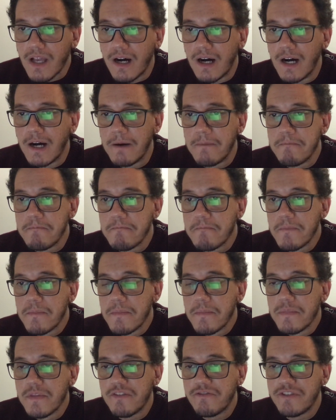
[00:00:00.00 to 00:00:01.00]

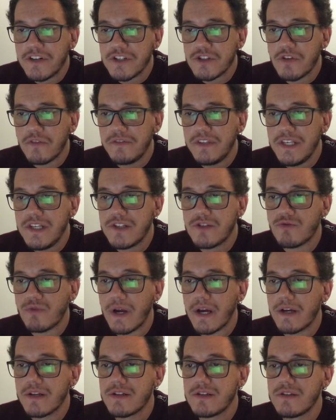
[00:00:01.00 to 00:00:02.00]
The first of these
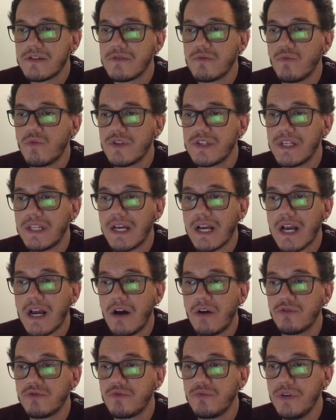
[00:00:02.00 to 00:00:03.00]
tracts was an
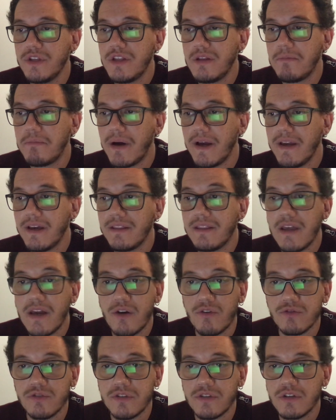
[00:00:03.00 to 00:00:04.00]
account written by an
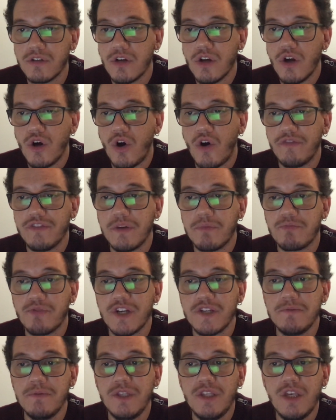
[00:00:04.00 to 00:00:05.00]
elder of the
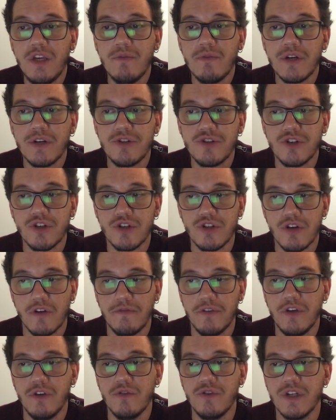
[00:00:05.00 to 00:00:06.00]
Presbyterian Church
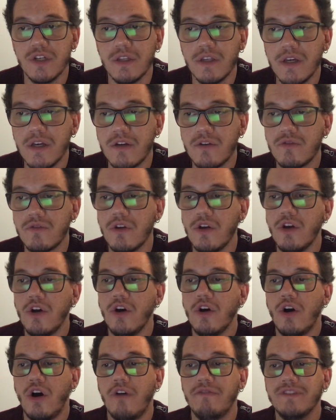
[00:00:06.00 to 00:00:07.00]
of Rio de Janeiro
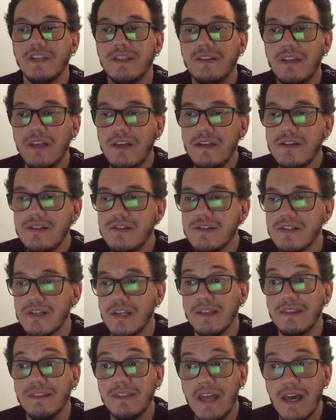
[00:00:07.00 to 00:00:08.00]
of the deeds
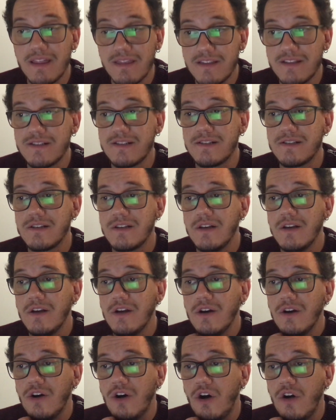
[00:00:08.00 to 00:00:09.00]
and deaths
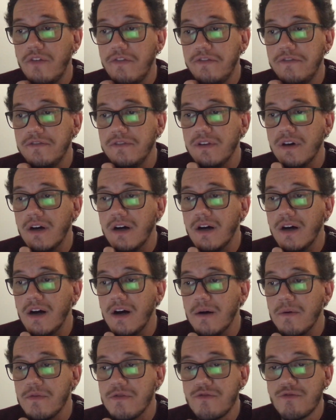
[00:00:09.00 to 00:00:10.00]
of
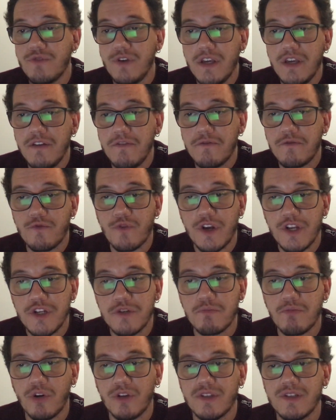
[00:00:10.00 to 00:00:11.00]
3
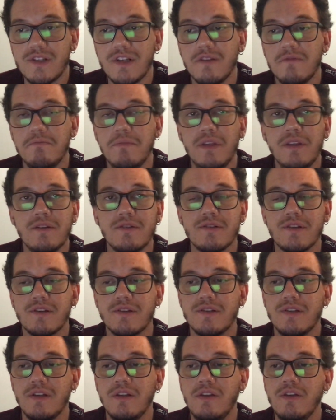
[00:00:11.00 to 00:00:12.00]
French Protestant
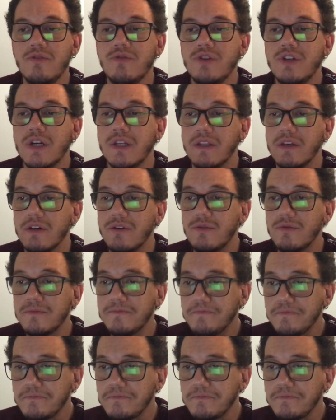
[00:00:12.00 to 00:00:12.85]
ministers in Rio de Janeiro.